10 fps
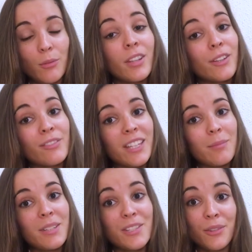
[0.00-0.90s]
One of
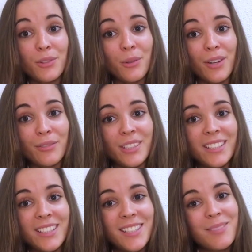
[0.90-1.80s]
them is photography,
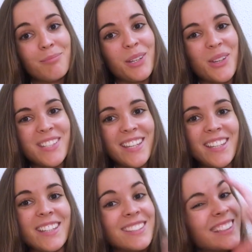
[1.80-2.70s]
because I
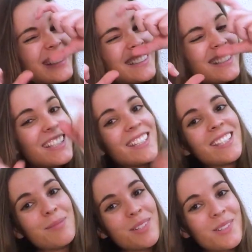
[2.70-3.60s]
can
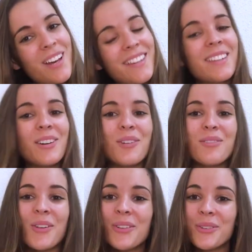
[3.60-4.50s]
keep a track
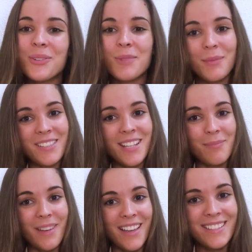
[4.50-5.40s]
of all the good moments I
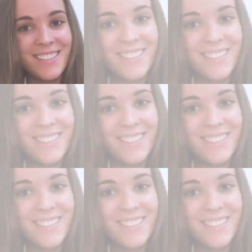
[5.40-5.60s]
pass.